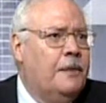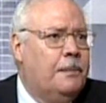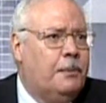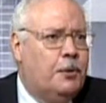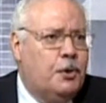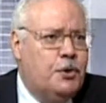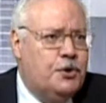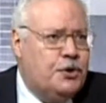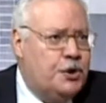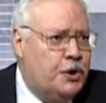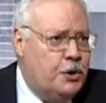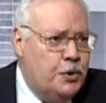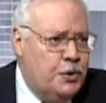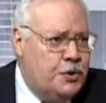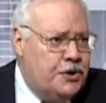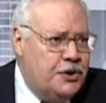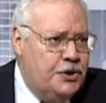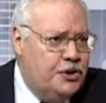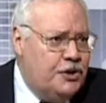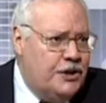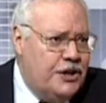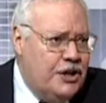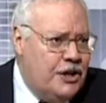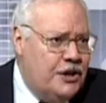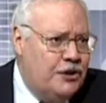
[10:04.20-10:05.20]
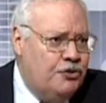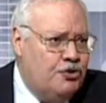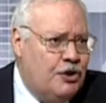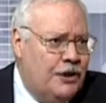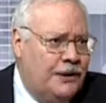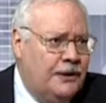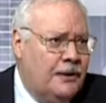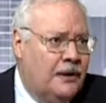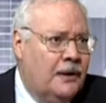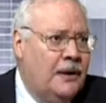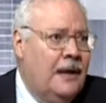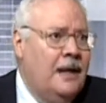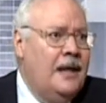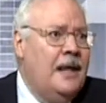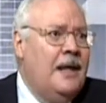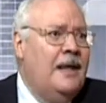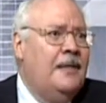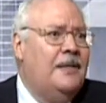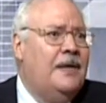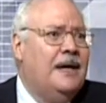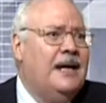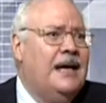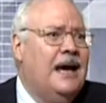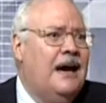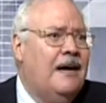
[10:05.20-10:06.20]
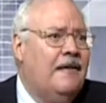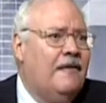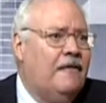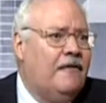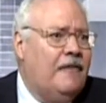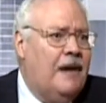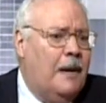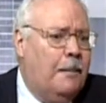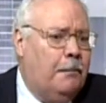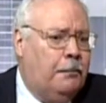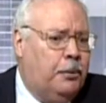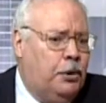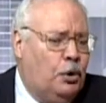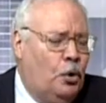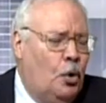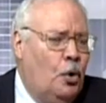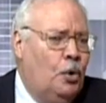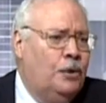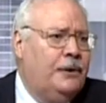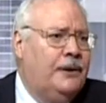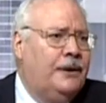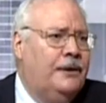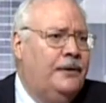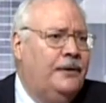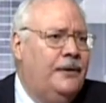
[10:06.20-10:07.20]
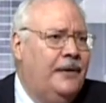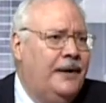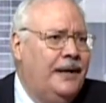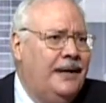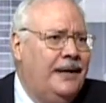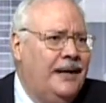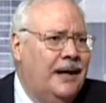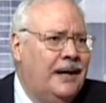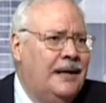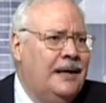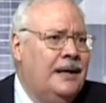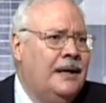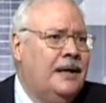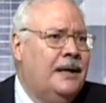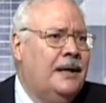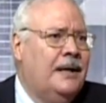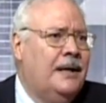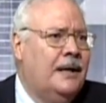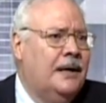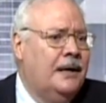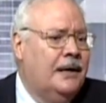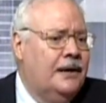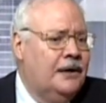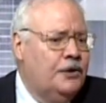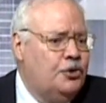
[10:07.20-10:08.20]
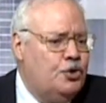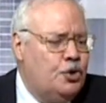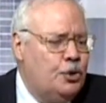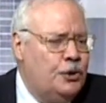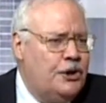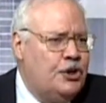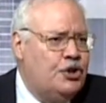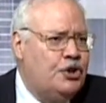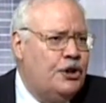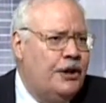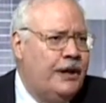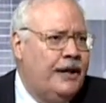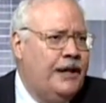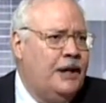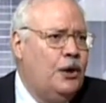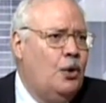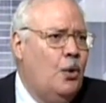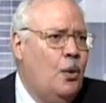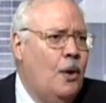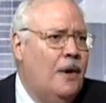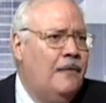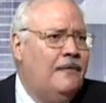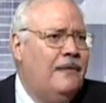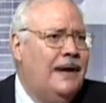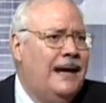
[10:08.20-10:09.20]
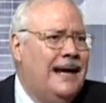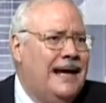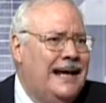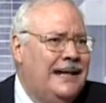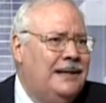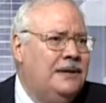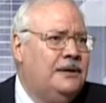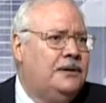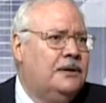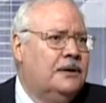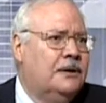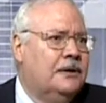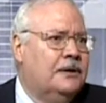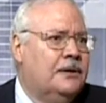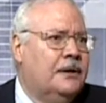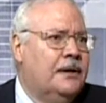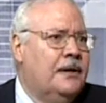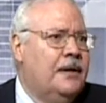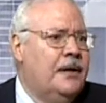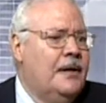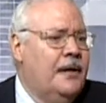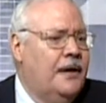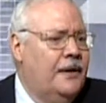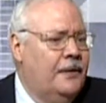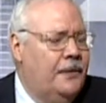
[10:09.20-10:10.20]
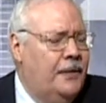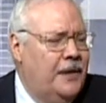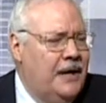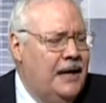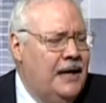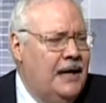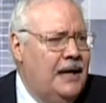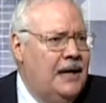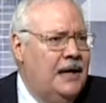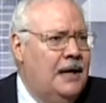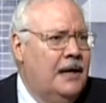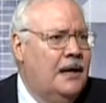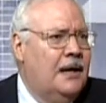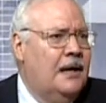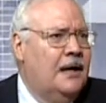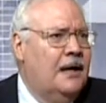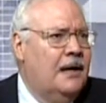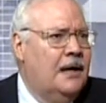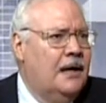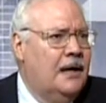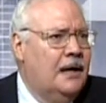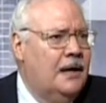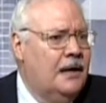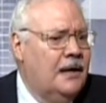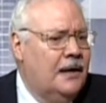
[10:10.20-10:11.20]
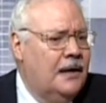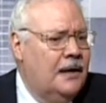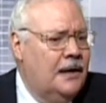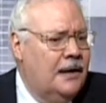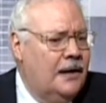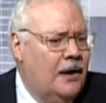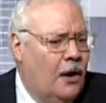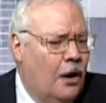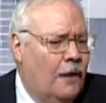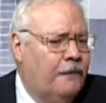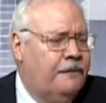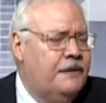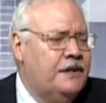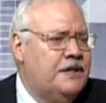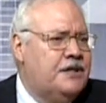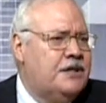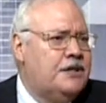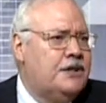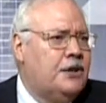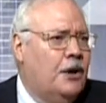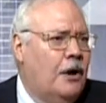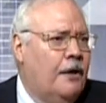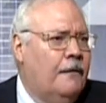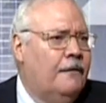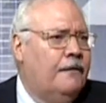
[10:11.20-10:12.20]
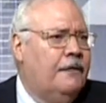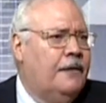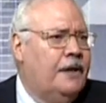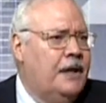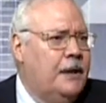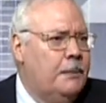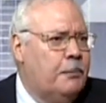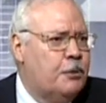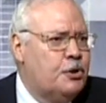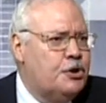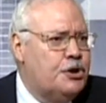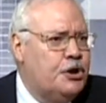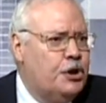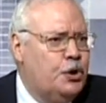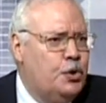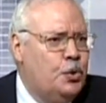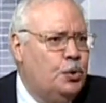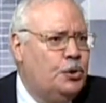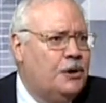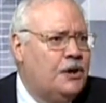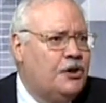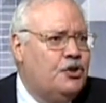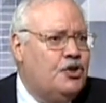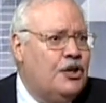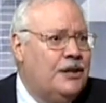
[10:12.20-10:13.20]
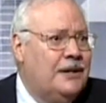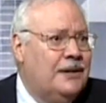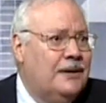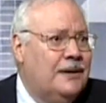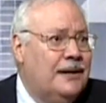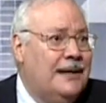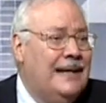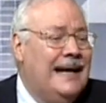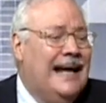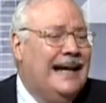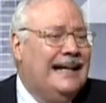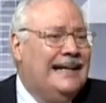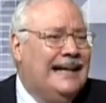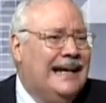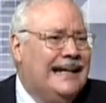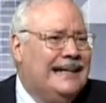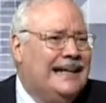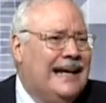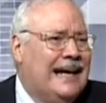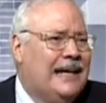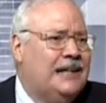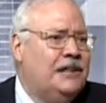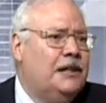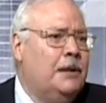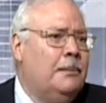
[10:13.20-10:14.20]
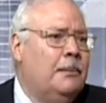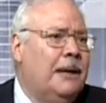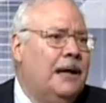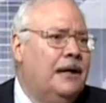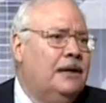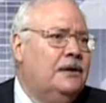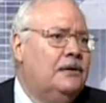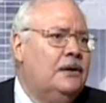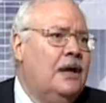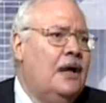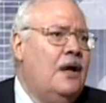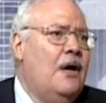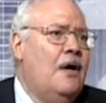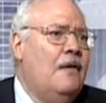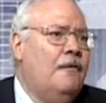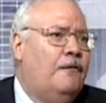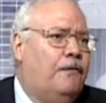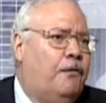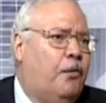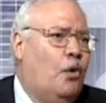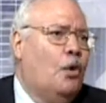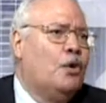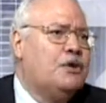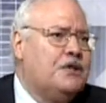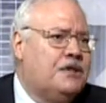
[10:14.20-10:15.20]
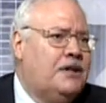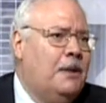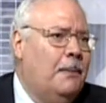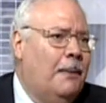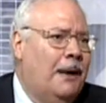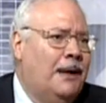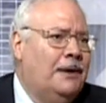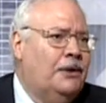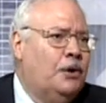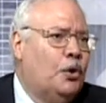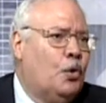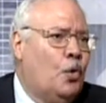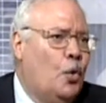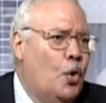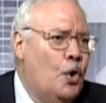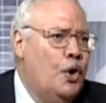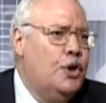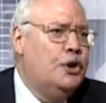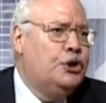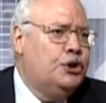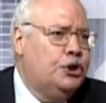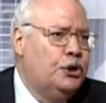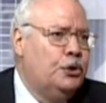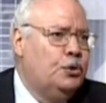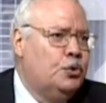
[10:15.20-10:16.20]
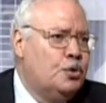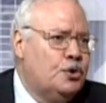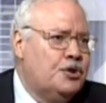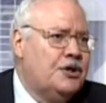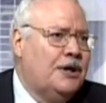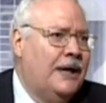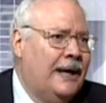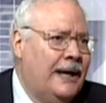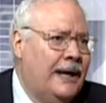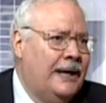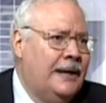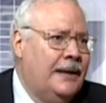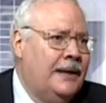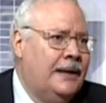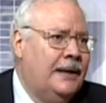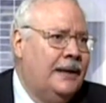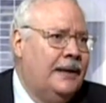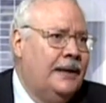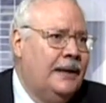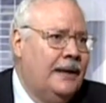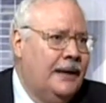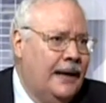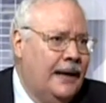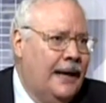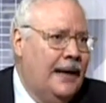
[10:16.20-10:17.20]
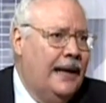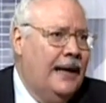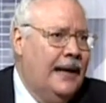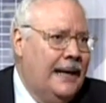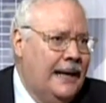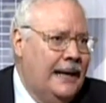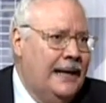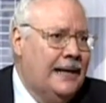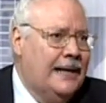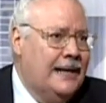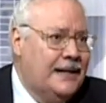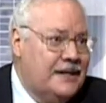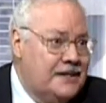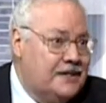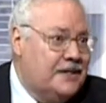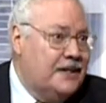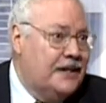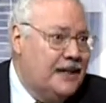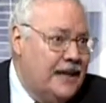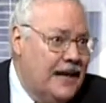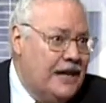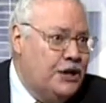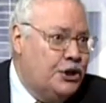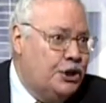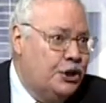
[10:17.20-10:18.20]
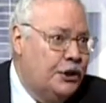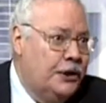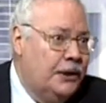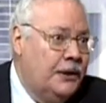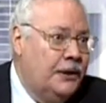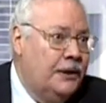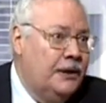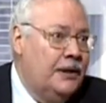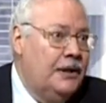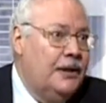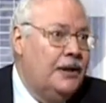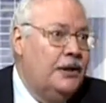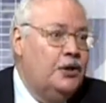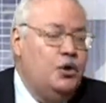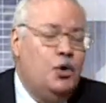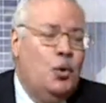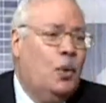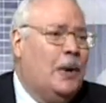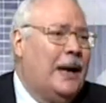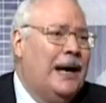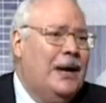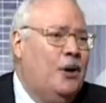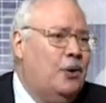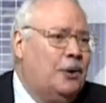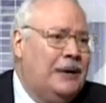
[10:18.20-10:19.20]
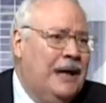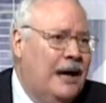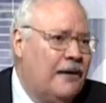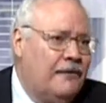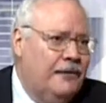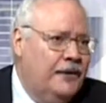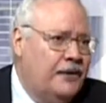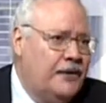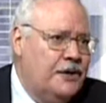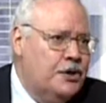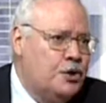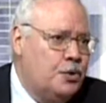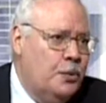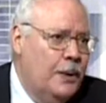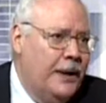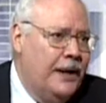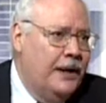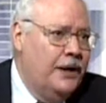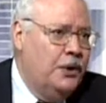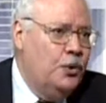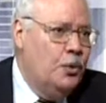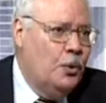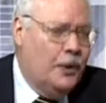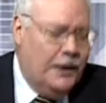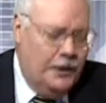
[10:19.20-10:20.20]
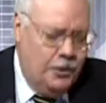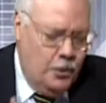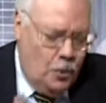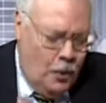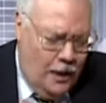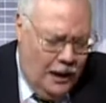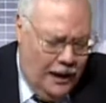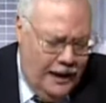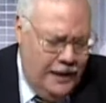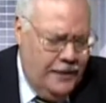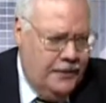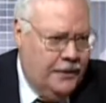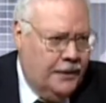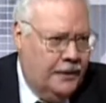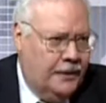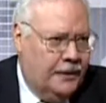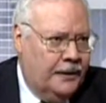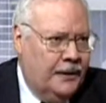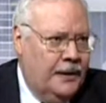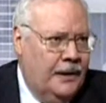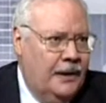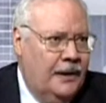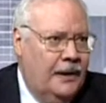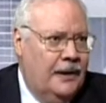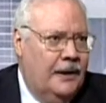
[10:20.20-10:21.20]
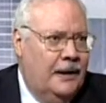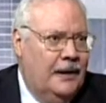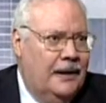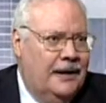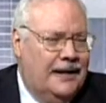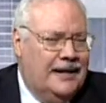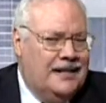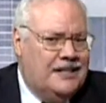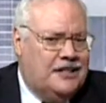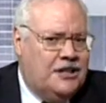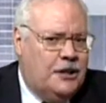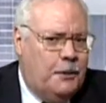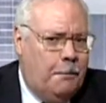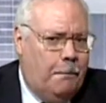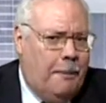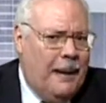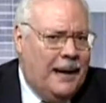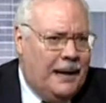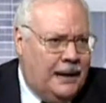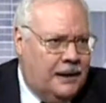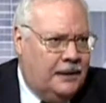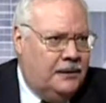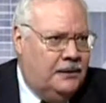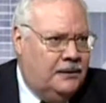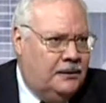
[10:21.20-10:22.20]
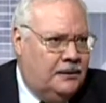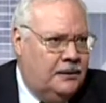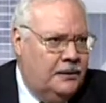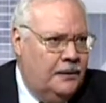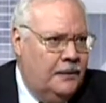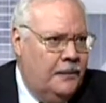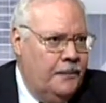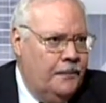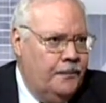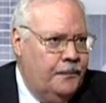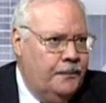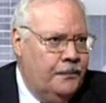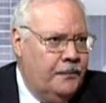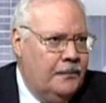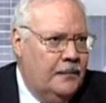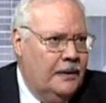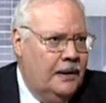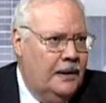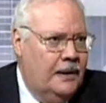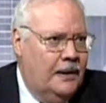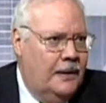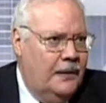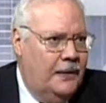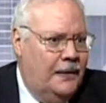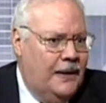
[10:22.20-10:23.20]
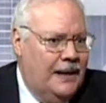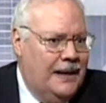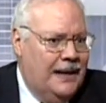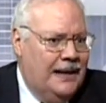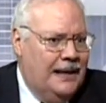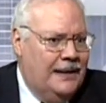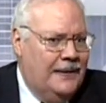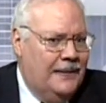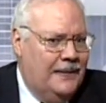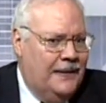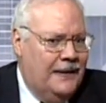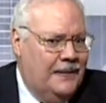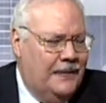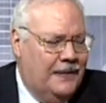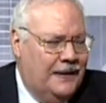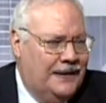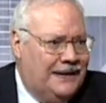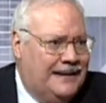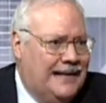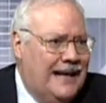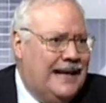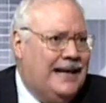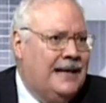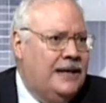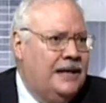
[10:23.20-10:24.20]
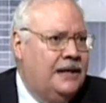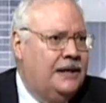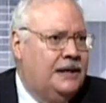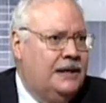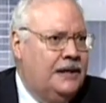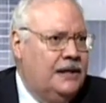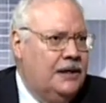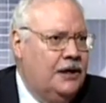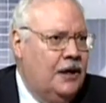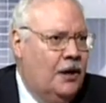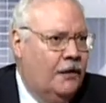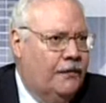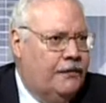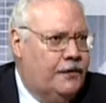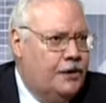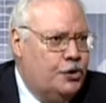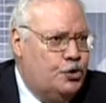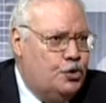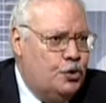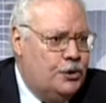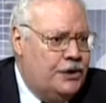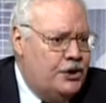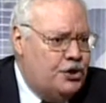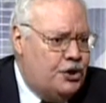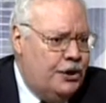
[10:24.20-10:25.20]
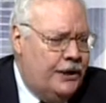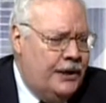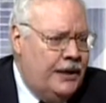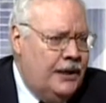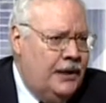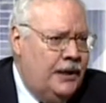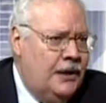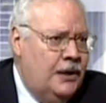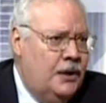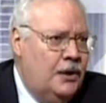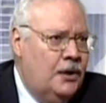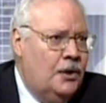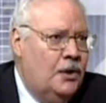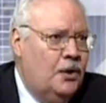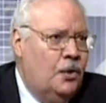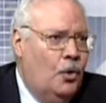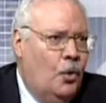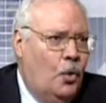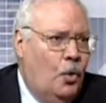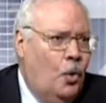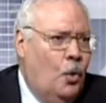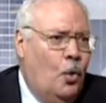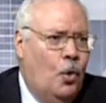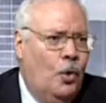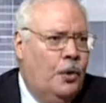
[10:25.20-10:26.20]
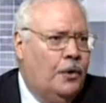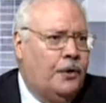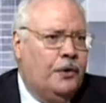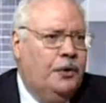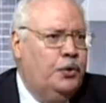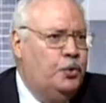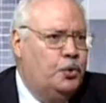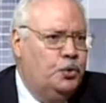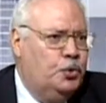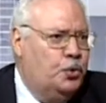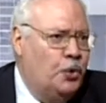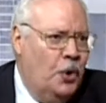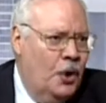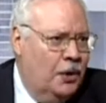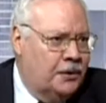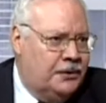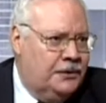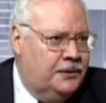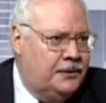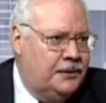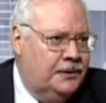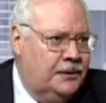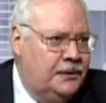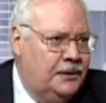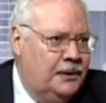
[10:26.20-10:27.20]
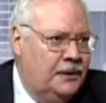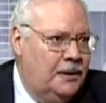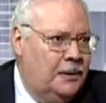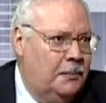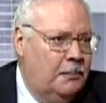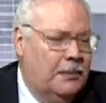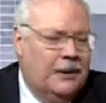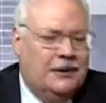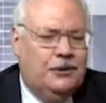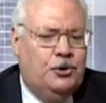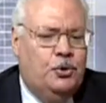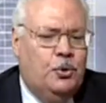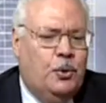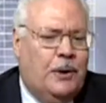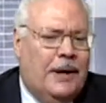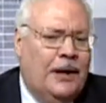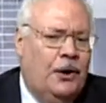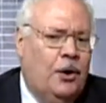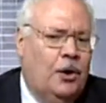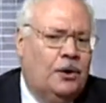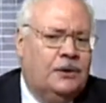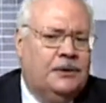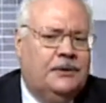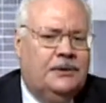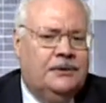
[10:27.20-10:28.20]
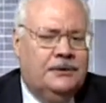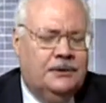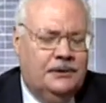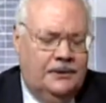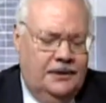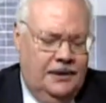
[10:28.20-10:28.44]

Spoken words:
the prosecutor general. They have applauded the young judiciary who have entered the office of the prosecutor general and attacked him and forced him under coercion to sign a resignation. You cannot have it this way. You either respect the dignity of the judiciary or you do not. But you cannot